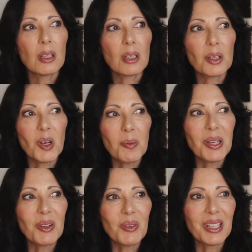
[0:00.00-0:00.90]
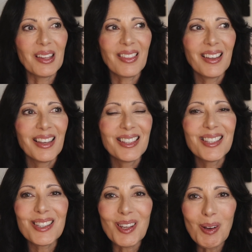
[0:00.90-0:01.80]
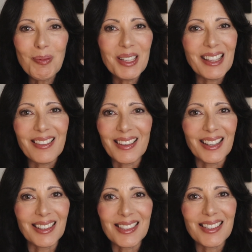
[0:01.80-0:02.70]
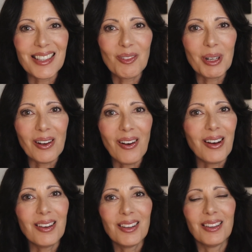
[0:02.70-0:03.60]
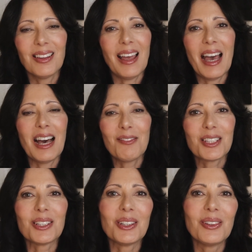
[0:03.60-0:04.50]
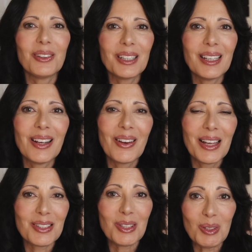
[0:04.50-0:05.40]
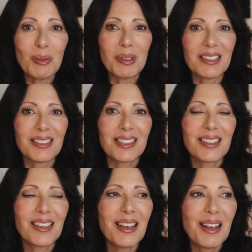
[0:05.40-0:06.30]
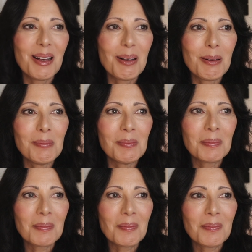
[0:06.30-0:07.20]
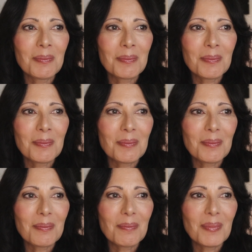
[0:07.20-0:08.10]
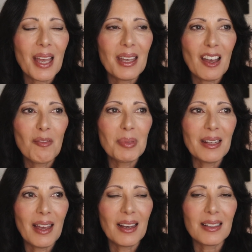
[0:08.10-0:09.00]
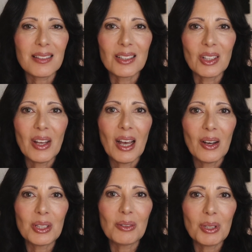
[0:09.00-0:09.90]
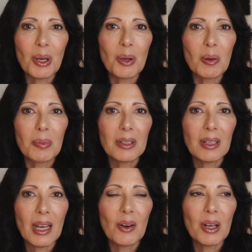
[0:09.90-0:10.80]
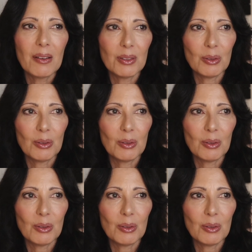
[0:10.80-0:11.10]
coping with so many things that we all have to, as humans. I have been asked, how do you cope? How have you